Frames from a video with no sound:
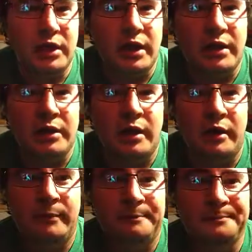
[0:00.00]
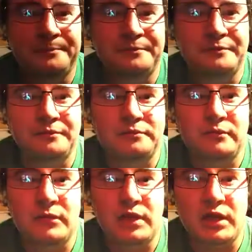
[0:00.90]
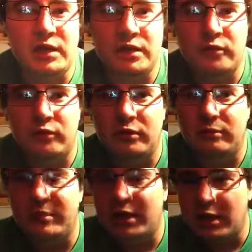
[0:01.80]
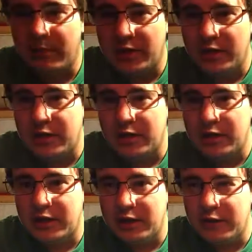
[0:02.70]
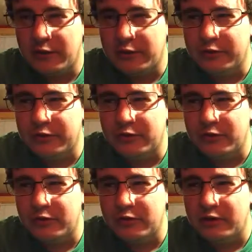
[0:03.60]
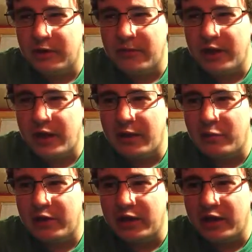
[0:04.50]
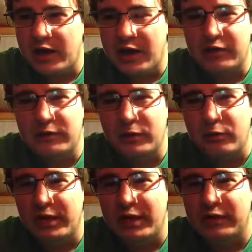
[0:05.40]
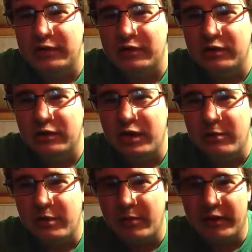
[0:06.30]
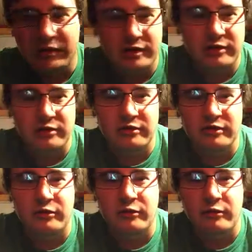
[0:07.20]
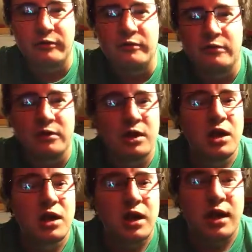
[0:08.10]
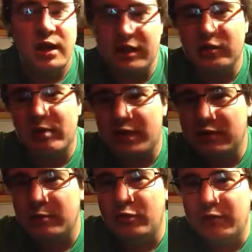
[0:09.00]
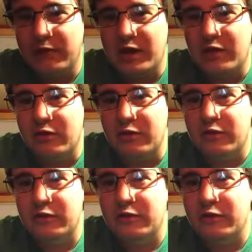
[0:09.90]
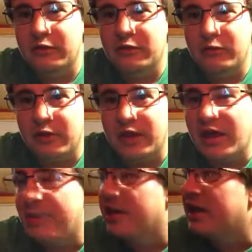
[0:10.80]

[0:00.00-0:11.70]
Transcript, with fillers: And, um, he will be coming here soon, sometime within the next few weeks, him and my sister, so expect some more videos with them